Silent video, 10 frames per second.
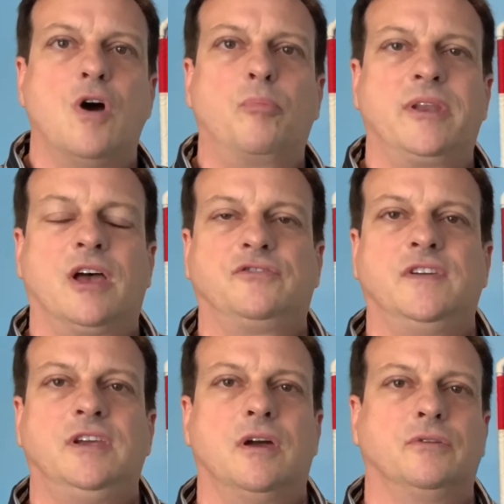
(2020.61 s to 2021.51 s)
open house
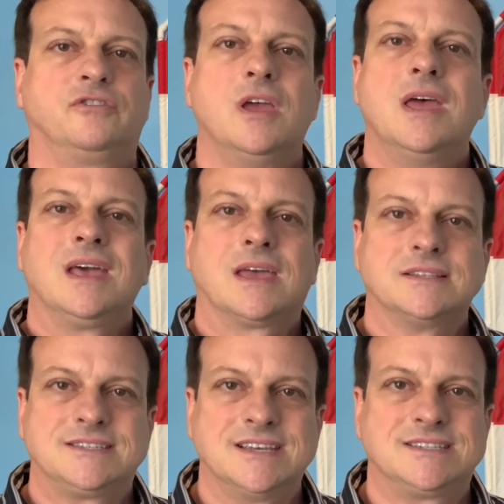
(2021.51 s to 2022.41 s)
videos
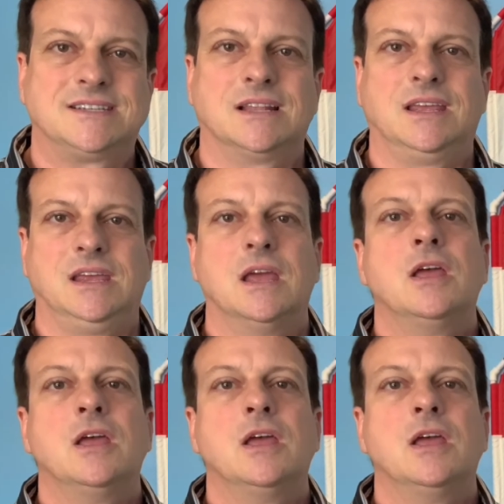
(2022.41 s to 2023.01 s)
consistently.